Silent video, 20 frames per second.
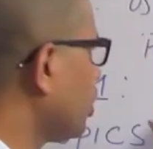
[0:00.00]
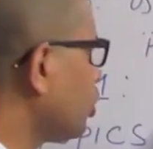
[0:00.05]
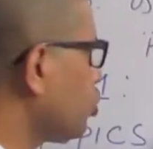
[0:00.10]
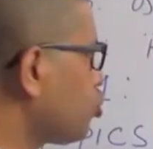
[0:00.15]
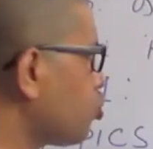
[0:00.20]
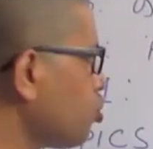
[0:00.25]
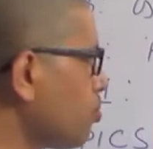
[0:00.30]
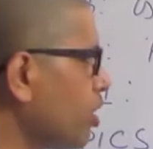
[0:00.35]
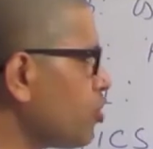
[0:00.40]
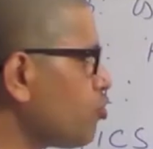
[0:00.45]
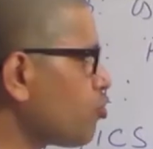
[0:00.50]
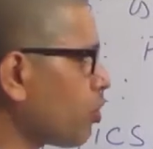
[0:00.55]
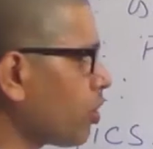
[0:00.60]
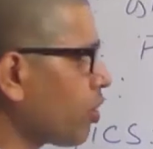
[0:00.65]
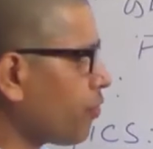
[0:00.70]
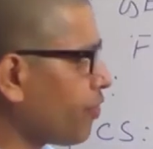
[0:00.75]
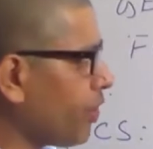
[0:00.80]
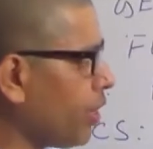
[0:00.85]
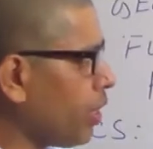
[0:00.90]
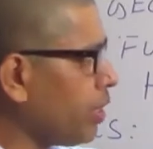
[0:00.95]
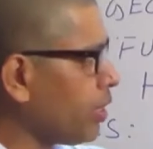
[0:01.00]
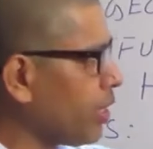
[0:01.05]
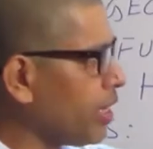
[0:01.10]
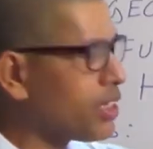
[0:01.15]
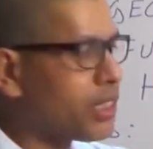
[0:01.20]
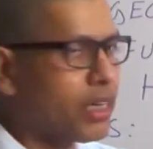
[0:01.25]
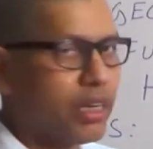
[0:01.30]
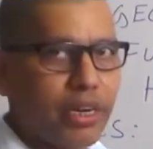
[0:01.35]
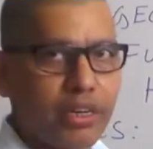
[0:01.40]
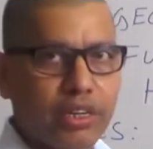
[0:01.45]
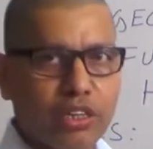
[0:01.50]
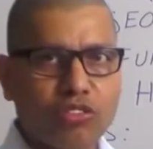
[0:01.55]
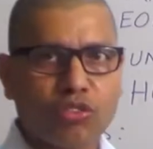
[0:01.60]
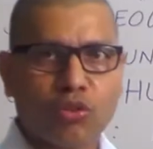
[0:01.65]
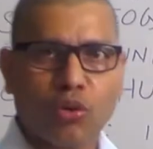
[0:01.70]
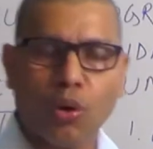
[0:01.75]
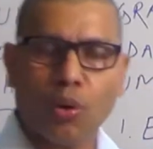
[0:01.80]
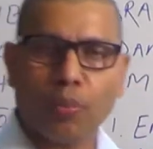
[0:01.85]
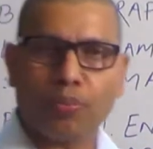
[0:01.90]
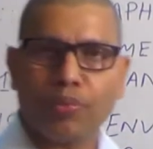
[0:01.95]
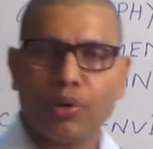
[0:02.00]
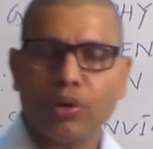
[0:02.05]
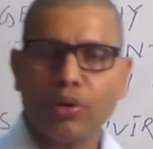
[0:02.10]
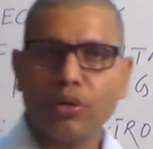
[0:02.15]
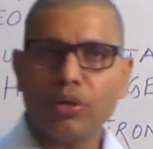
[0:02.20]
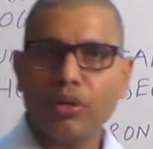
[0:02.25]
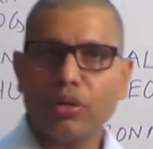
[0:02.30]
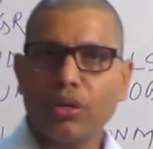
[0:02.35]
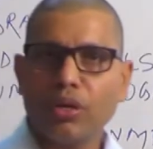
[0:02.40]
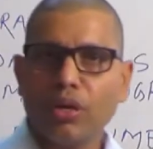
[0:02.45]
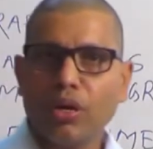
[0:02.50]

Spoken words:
Human Geography, Nature and Scope.